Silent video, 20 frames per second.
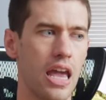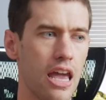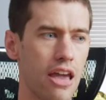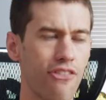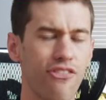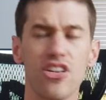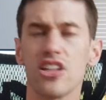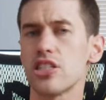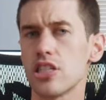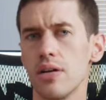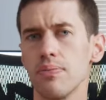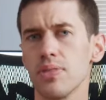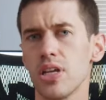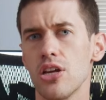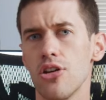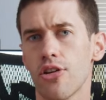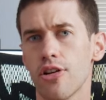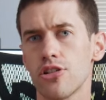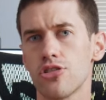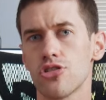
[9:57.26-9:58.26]
if it's
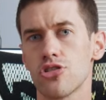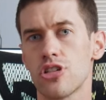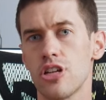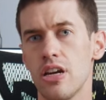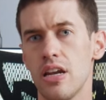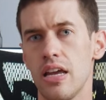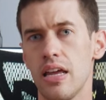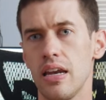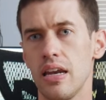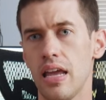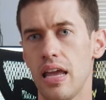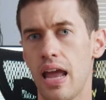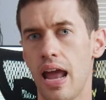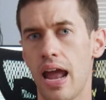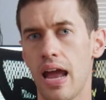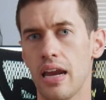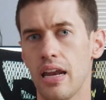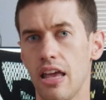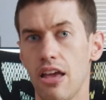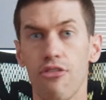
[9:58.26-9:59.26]
something you're interested in
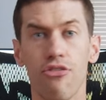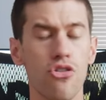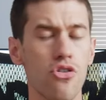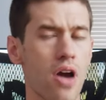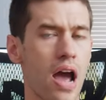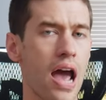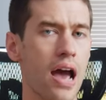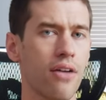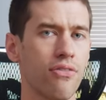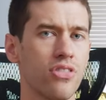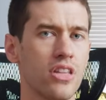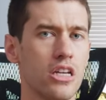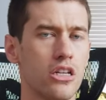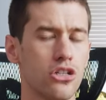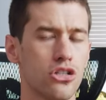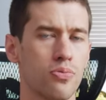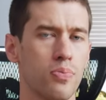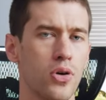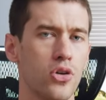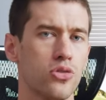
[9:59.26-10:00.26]
and if you have the
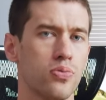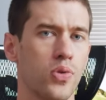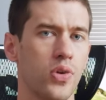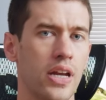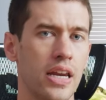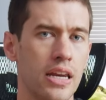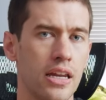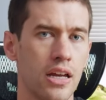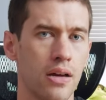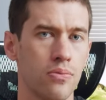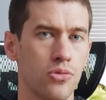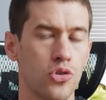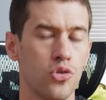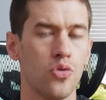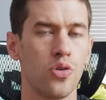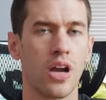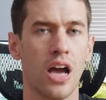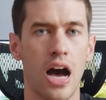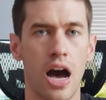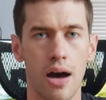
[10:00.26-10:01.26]
disposable income
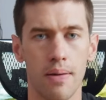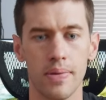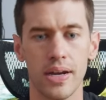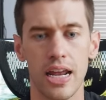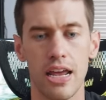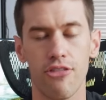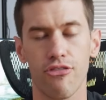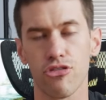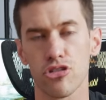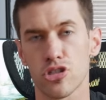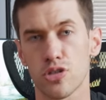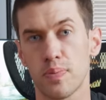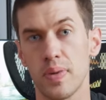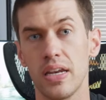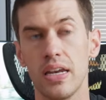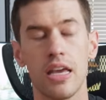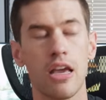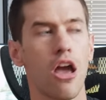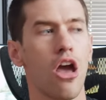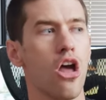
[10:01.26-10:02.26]
to accommodate for
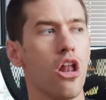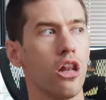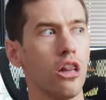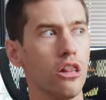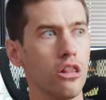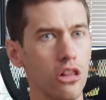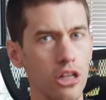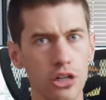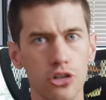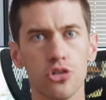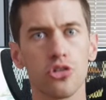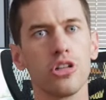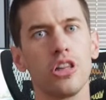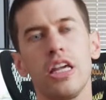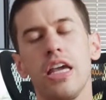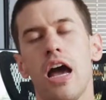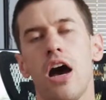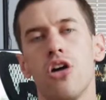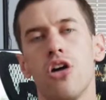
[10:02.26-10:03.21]
spending literally